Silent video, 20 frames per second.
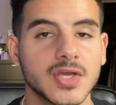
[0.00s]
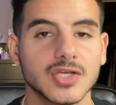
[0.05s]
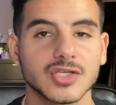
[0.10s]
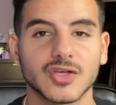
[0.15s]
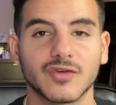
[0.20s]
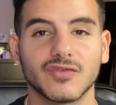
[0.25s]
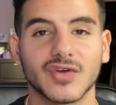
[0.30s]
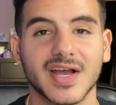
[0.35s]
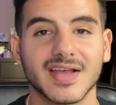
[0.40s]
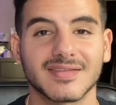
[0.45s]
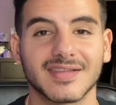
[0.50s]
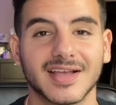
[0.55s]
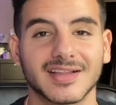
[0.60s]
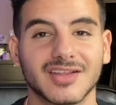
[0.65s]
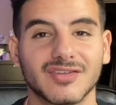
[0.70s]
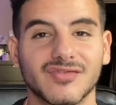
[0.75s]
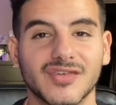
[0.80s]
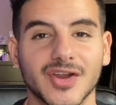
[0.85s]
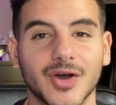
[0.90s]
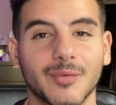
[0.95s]
So if you guys like
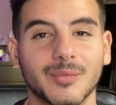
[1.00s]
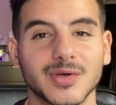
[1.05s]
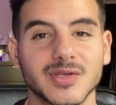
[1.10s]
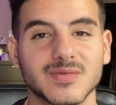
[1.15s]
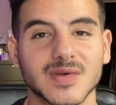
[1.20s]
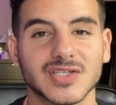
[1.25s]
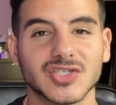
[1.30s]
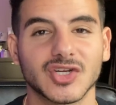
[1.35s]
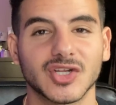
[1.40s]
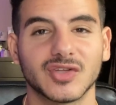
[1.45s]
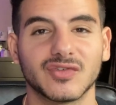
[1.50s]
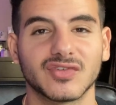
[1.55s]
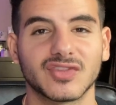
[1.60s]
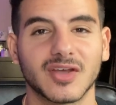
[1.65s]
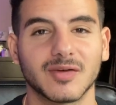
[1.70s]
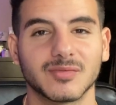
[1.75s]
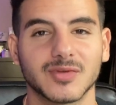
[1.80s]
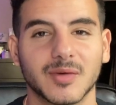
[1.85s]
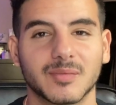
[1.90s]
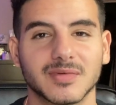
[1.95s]
this video, please make sure to leave a
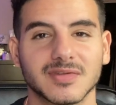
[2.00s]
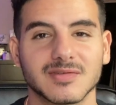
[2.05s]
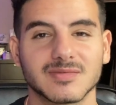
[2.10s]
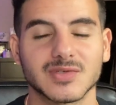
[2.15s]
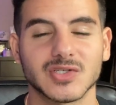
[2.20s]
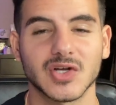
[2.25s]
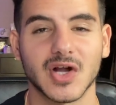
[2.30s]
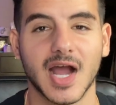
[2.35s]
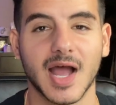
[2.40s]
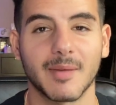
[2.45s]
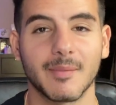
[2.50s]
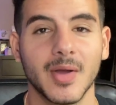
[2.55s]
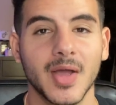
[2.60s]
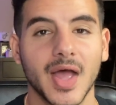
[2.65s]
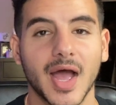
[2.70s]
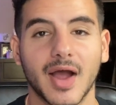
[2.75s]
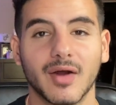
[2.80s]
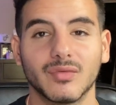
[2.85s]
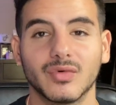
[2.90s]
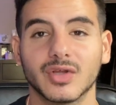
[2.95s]
thumbs up and subscribe.
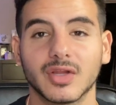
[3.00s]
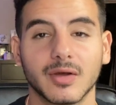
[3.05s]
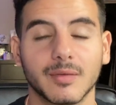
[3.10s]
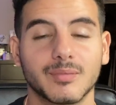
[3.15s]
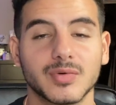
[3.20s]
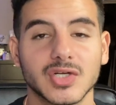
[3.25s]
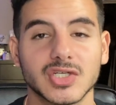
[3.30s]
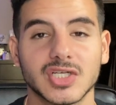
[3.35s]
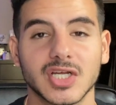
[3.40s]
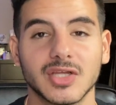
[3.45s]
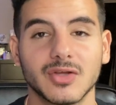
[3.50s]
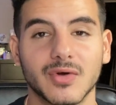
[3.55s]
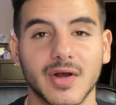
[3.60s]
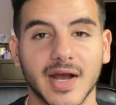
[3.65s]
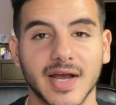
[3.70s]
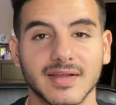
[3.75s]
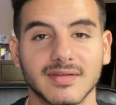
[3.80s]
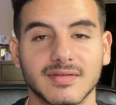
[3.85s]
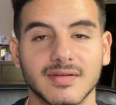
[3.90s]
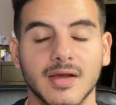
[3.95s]
I really appreciate you
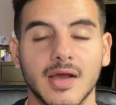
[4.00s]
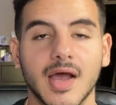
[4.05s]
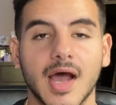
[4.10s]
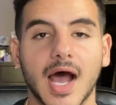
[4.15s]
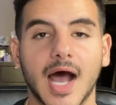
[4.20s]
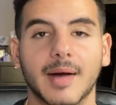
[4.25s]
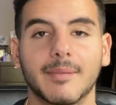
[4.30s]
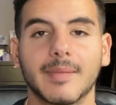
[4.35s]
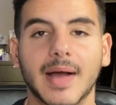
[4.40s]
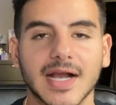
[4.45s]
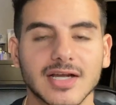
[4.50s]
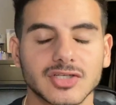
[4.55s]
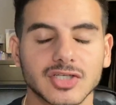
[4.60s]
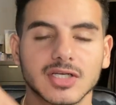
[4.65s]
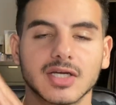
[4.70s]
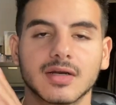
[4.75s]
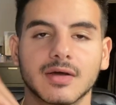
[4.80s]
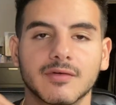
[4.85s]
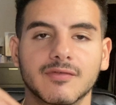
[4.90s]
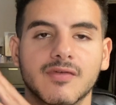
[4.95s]
guys. I'm actually
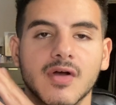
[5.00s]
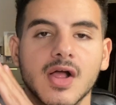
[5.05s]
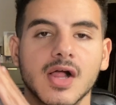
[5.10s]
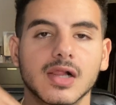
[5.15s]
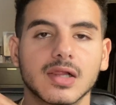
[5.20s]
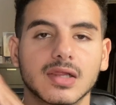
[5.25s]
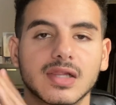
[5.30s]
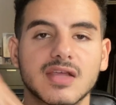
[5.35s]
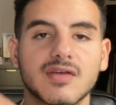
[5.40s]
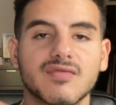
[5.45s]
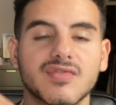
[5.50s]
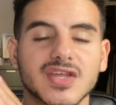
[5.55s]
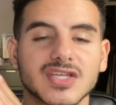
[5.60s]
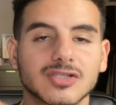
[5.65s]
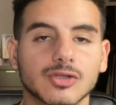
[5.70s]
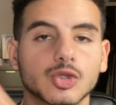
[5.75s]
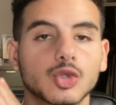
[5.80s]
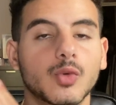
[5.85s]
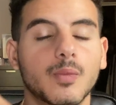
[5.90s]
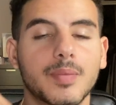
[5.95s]
gonna leave this
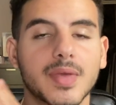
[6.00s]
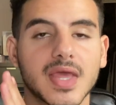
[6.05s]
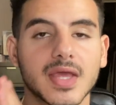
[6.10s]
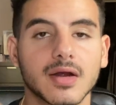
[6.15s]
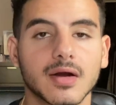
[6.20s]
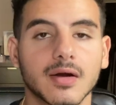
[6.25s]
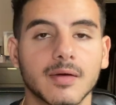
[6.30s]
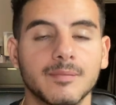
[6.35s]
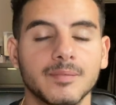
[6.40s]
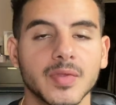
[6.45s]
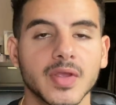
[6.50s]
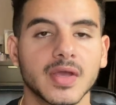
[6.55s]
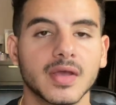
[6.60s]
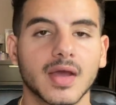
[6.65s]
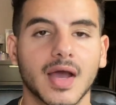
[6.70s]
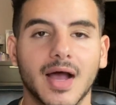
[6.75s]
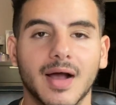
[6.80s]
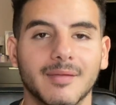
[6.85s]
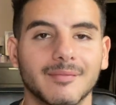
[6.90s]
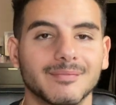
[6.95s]
loop here.
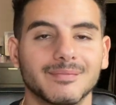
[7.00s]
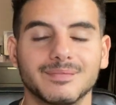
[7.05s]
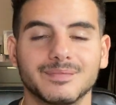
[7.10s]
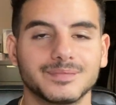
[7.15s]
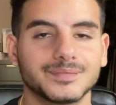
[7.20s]
I'm